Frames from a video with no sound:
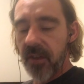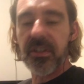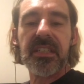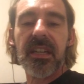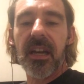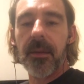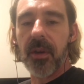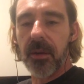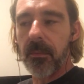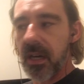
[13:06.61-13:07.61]
every time
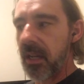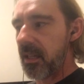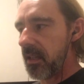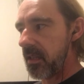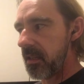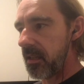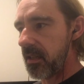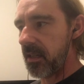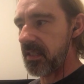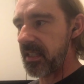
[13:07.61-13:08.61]
on my
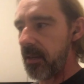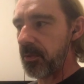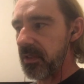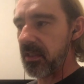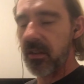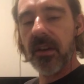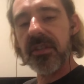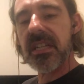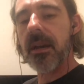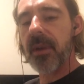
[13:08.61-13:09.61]
samples here,
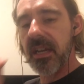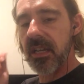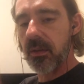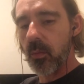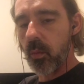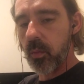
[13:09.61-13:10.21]
every time I hit